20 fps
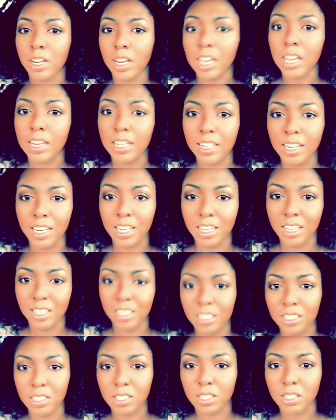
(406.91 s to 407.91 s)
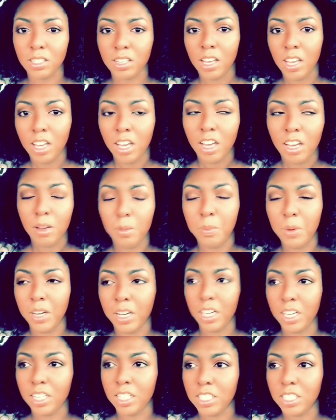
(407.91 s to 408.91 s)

and it is, but